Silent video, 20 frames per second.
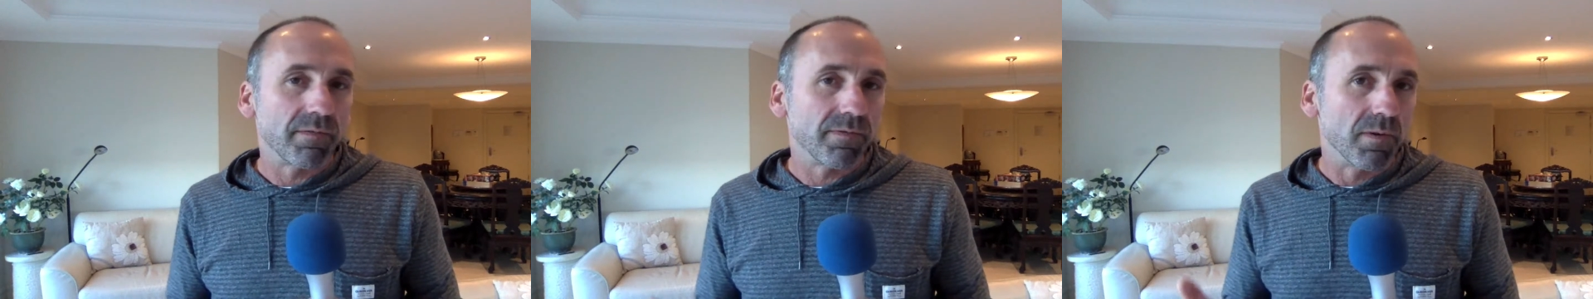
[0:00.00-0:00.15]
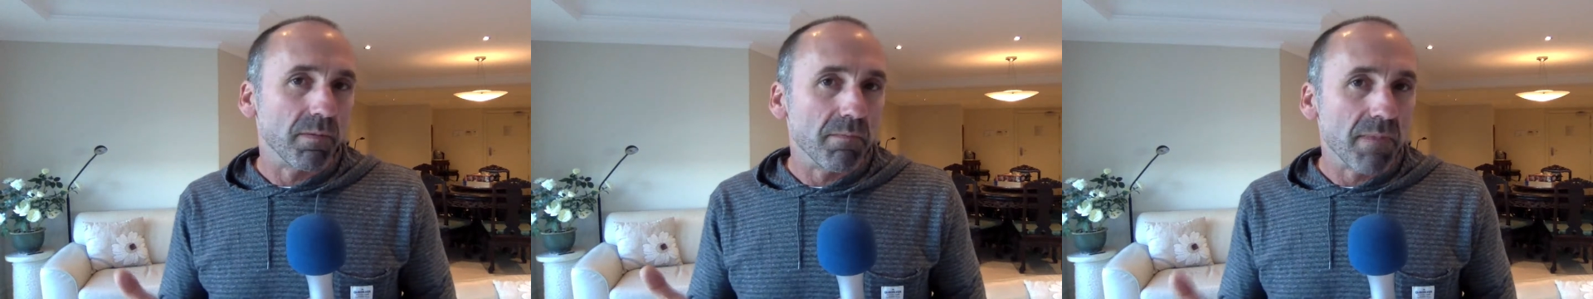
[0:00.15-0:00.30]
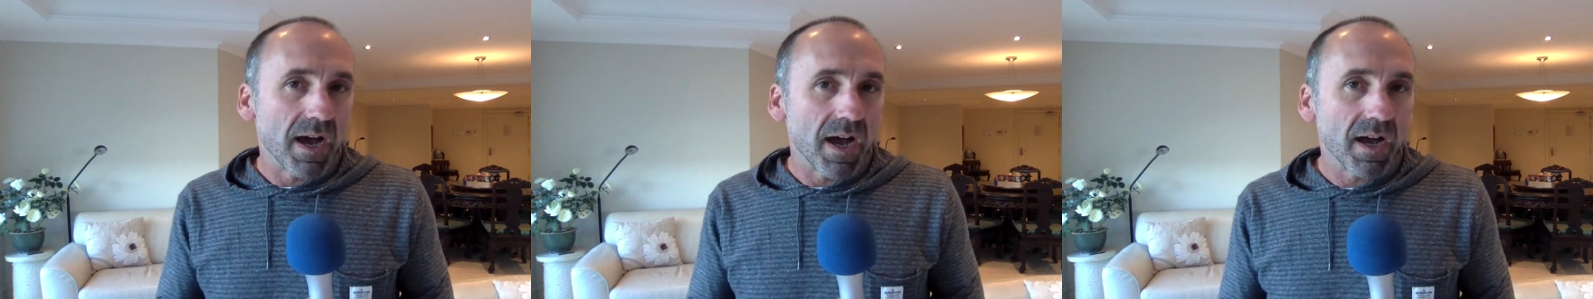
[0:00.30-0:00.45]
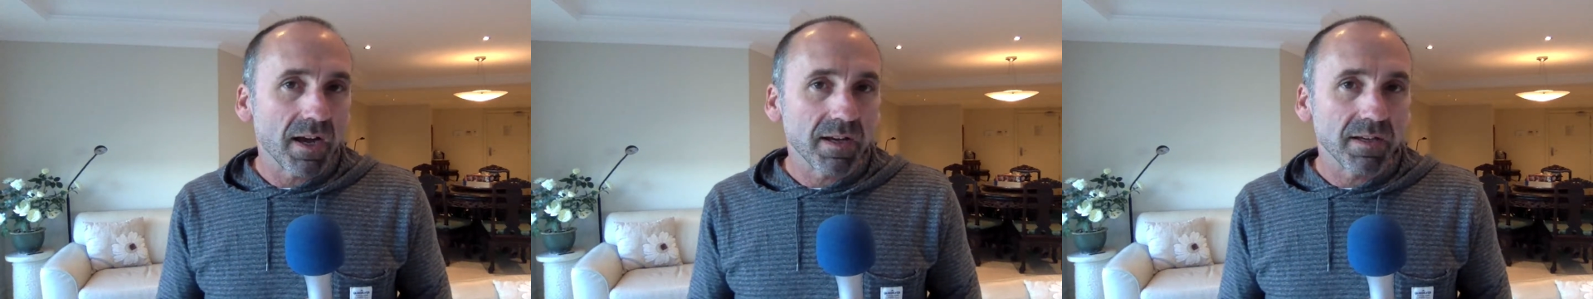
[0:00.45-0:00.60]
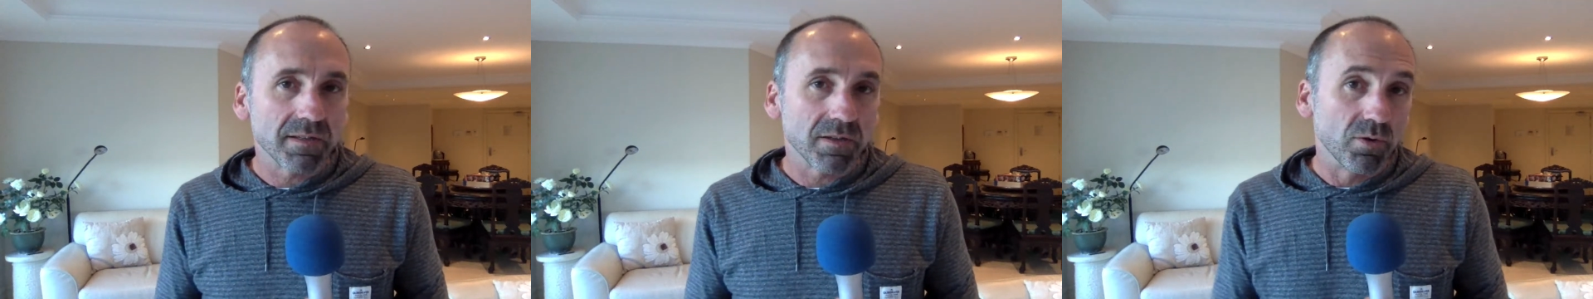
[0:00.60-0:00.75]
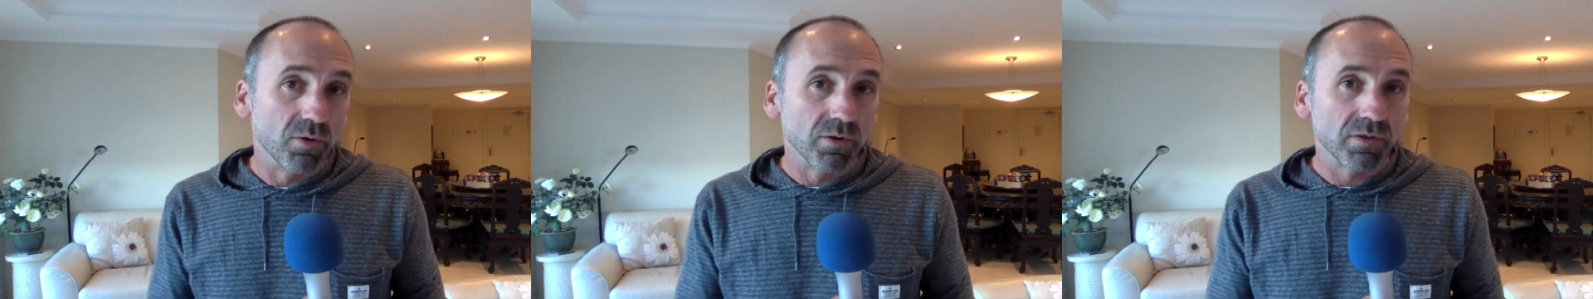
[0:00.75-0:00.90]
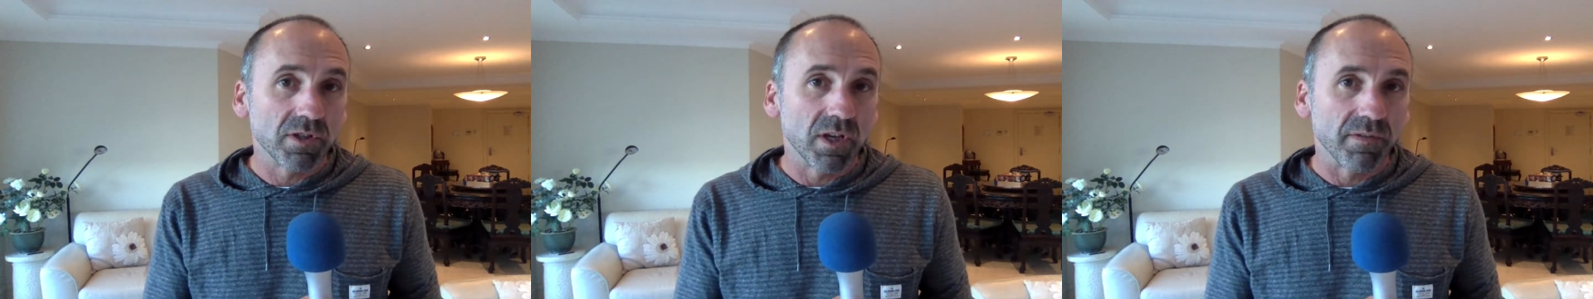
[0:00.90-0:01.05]
from Marcus
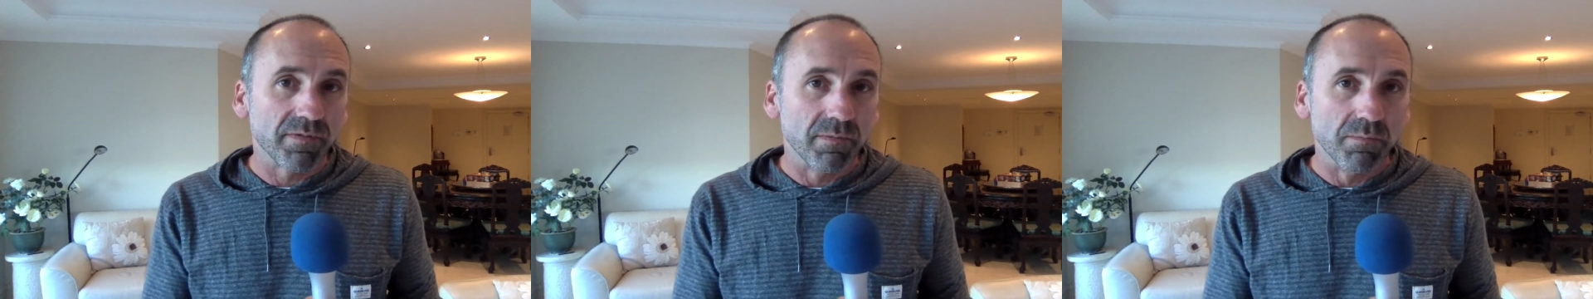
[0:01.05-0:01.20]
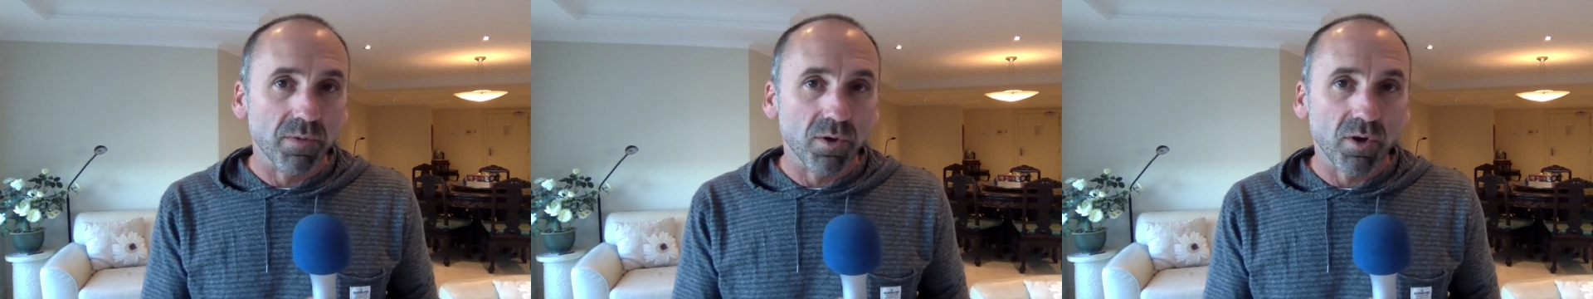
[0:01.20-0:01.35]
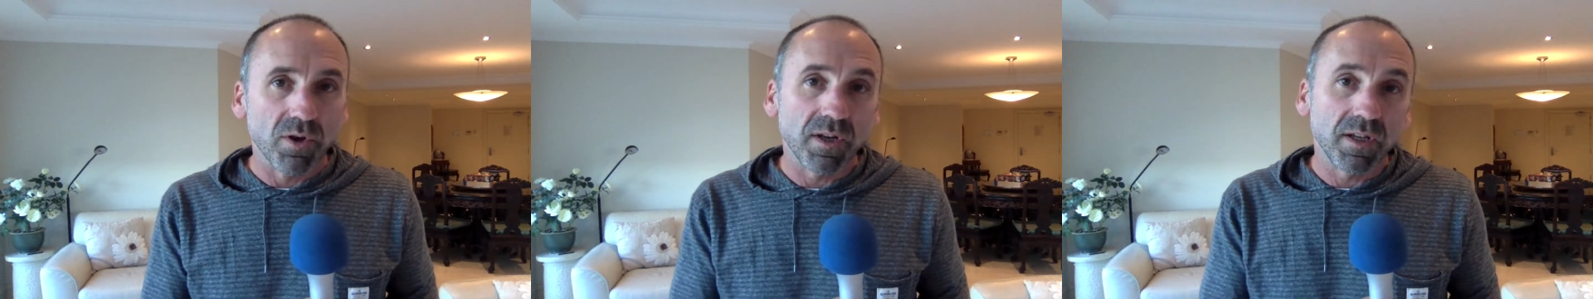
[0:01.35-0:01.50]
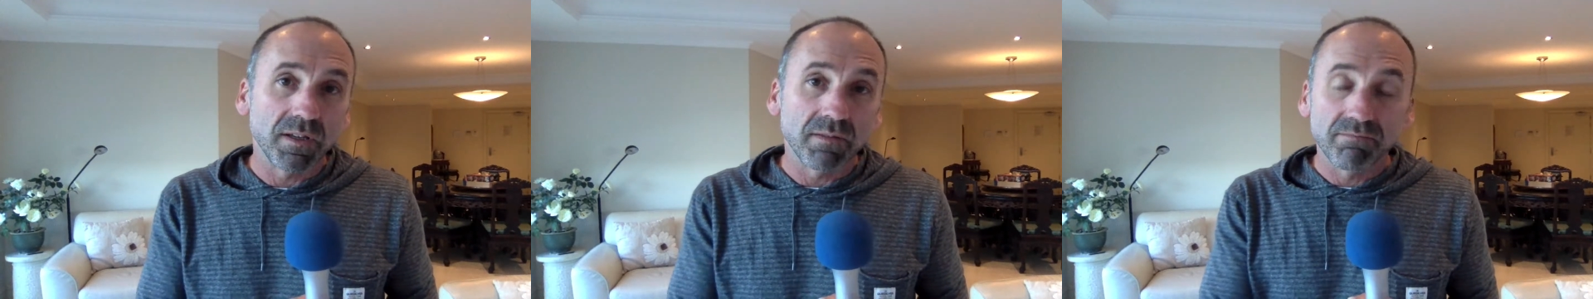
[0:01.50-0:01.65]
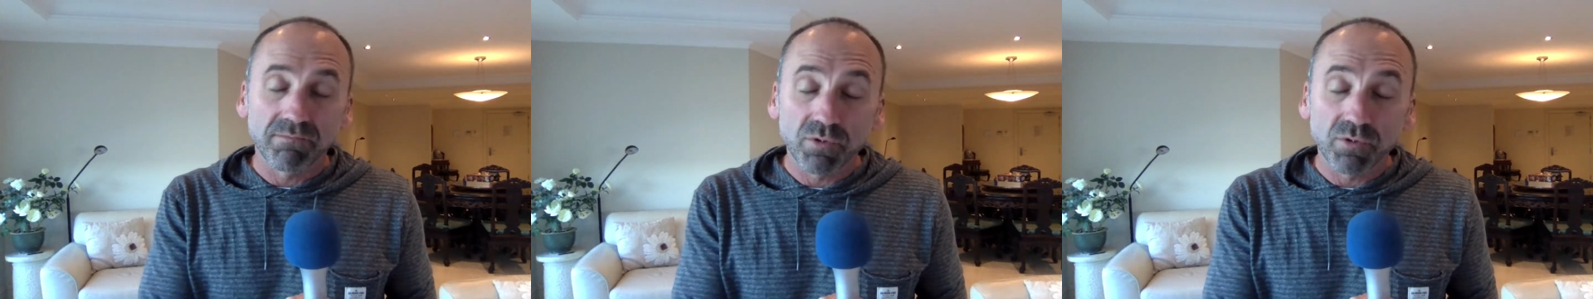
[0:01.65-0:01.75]
and also from Bernie,